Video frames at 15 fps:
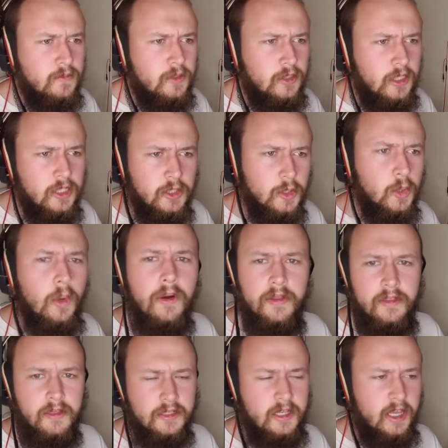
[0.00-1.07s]
enjoy
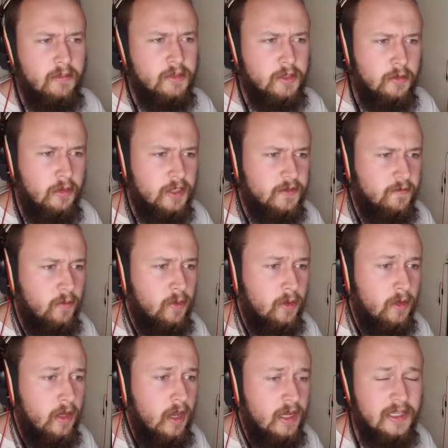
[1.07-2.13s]
this game so much for,
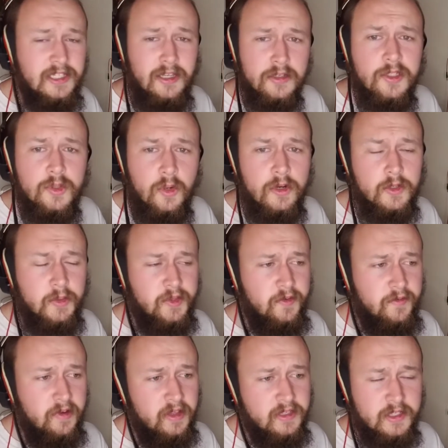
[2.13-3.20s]
and tell stories with their
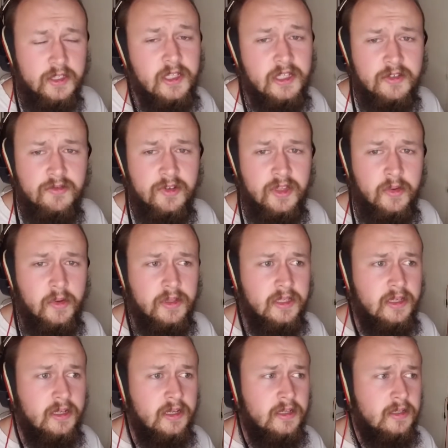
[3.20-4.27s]
friends. And that's really what
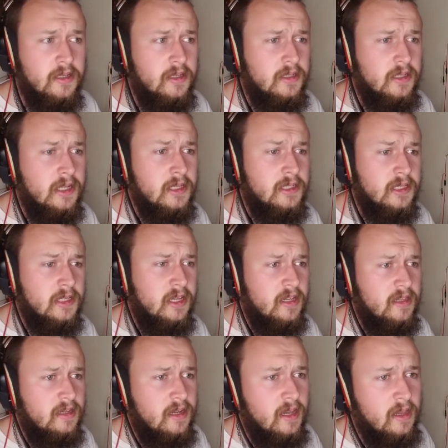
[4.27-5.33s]
the, it, is, it is at the end of
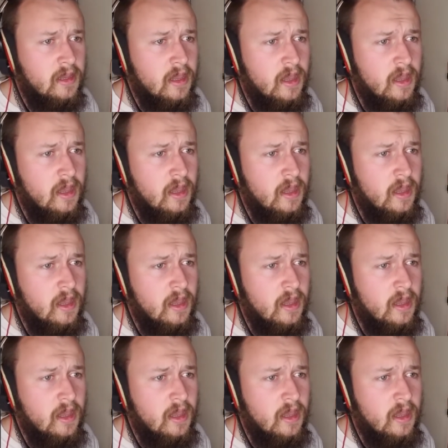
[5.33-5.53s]
the day.